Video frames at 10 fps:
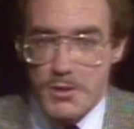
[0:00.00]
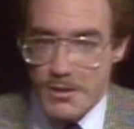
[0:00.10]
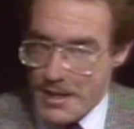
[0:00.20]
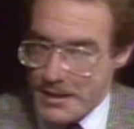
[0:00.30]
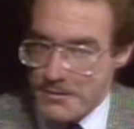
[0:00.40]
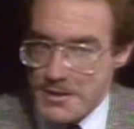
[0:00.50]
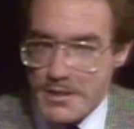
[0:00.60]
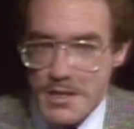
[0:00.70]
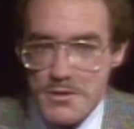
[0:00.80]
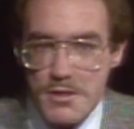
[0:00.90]
a lot of
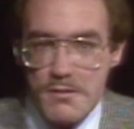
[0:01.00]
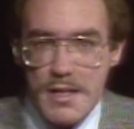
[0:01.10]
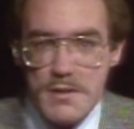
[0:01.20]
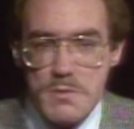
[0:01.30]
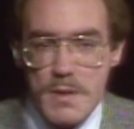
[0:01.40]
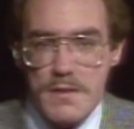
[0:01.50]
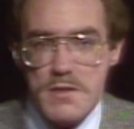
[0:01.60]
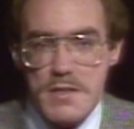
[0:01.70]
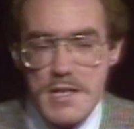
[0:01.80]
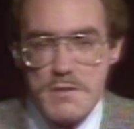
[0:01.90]
discussion of how to spend the
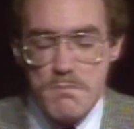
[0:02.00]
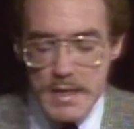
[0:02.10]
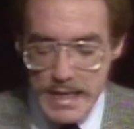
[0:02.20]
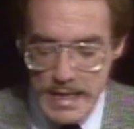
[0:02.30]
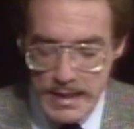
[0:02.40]
state's money,